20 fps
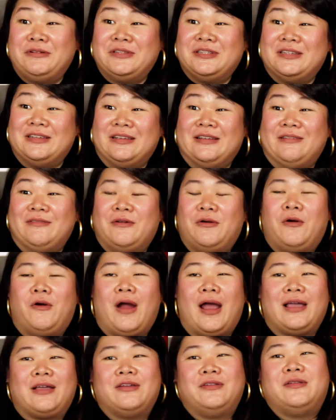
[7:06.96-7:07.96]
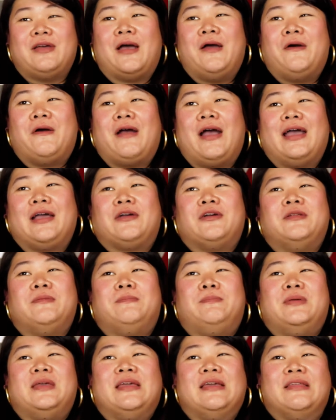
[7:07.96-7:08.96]
person, right, or I could, right, right. or I could
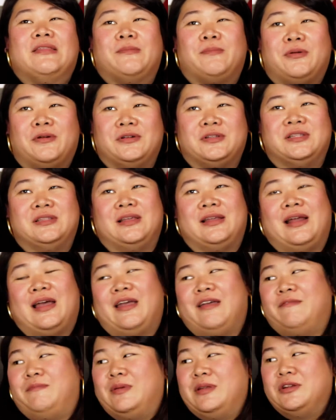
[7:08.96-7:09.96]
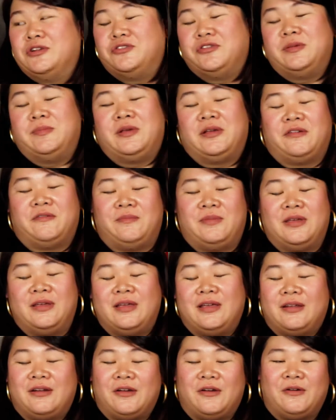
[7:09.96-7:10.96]
be the person that I've been dreaming of
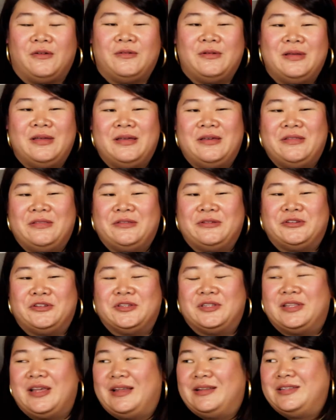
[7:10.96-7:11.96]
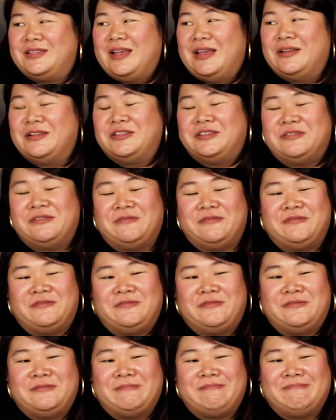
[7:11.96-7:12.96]
being. You know, oh, there's just that sense of,
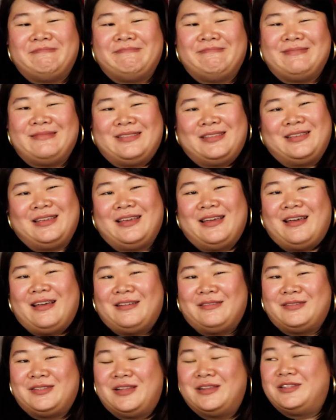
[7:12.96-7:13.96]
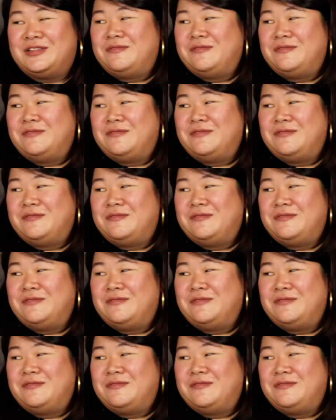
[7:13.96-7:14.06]
yeah. Sense